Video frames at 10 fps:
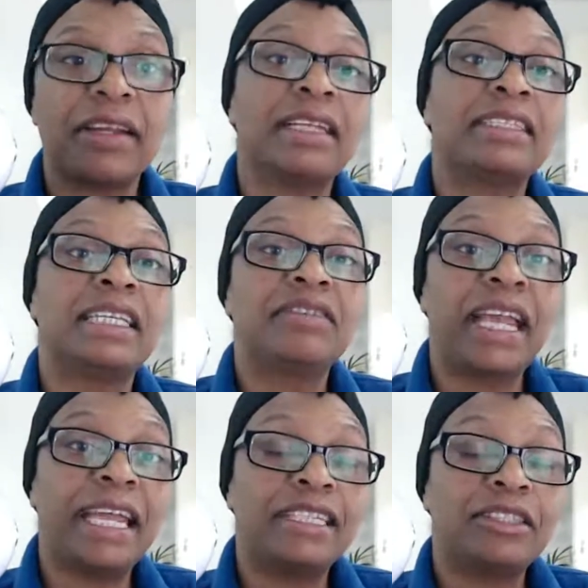and give
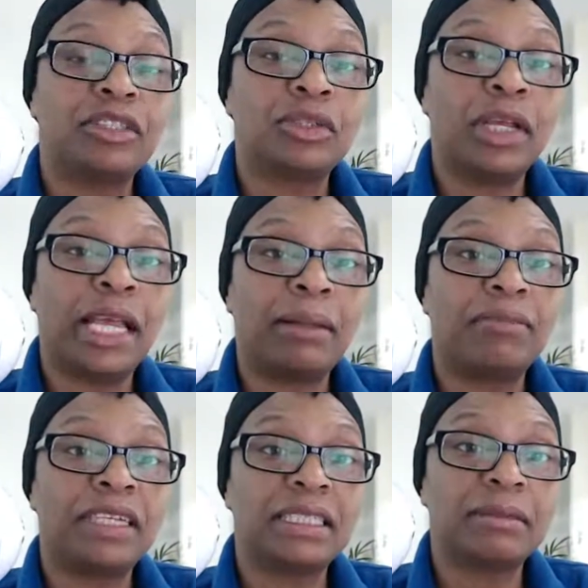aid to help
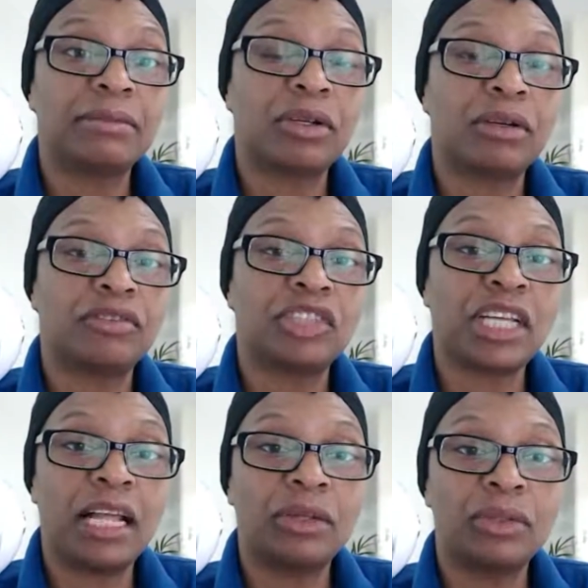victims of
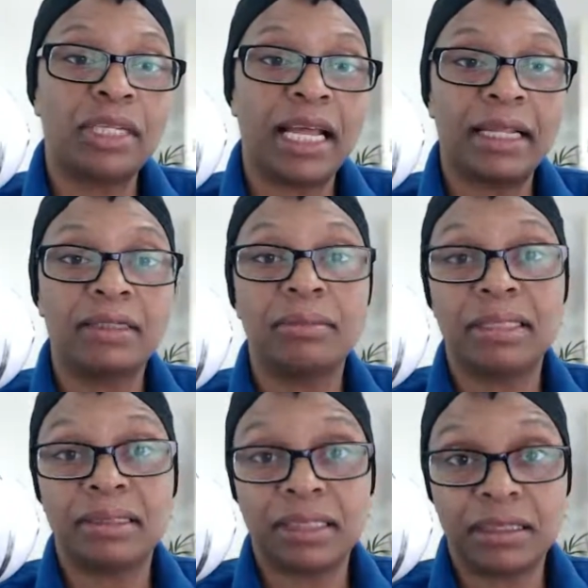childhood and
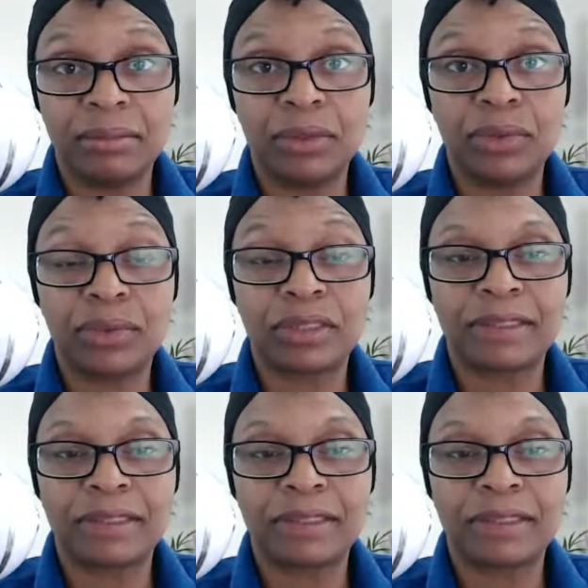domestic abuse